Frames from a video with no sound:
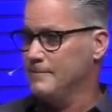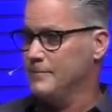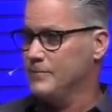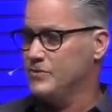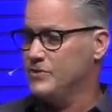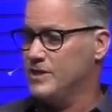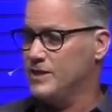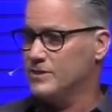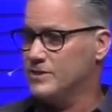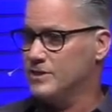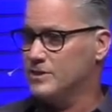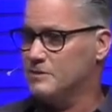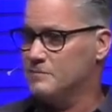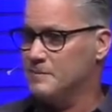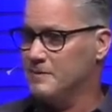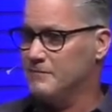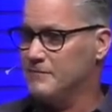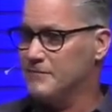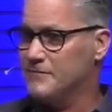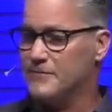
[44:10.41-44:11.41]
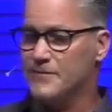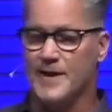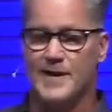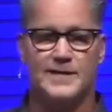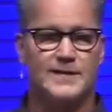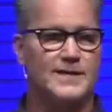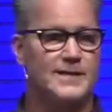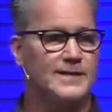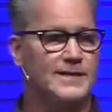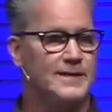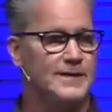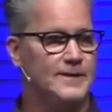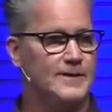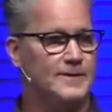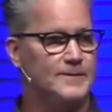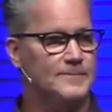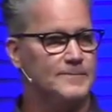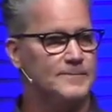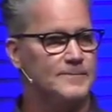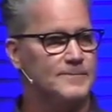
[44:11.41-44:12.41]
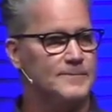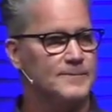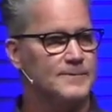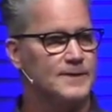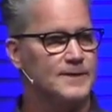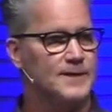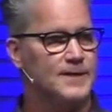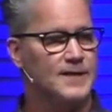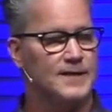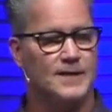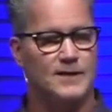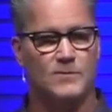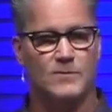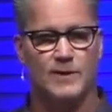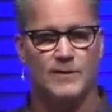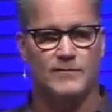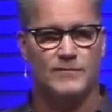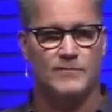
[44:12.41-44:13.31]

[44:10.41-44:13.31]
Jesus befriended him, and he went